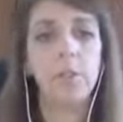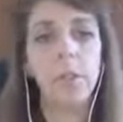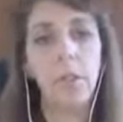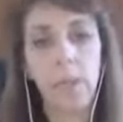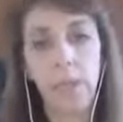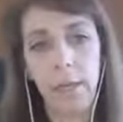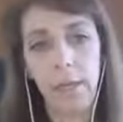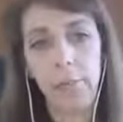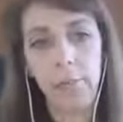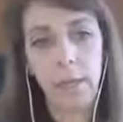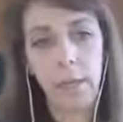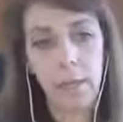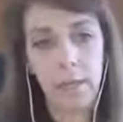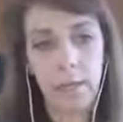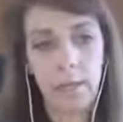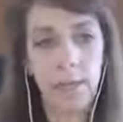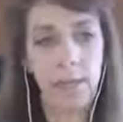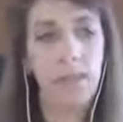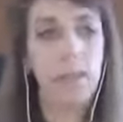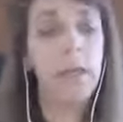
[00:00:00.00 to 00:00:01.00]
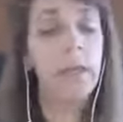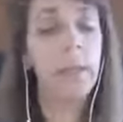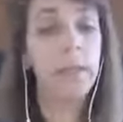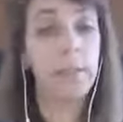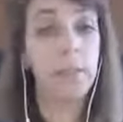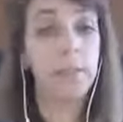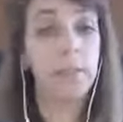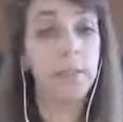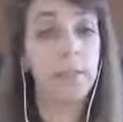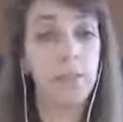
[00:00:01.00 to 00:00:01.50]
everything gets
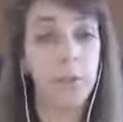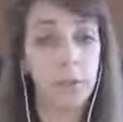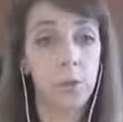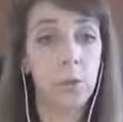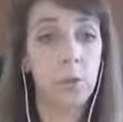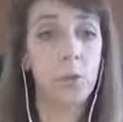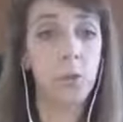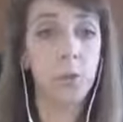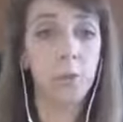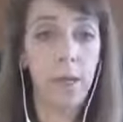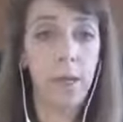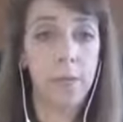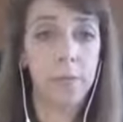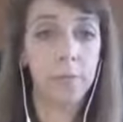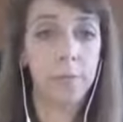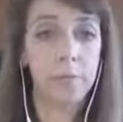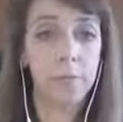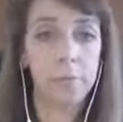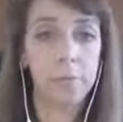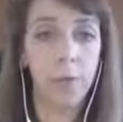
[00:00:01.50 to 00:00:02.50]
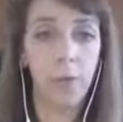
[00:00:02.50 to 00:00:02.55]
indexed into Google better.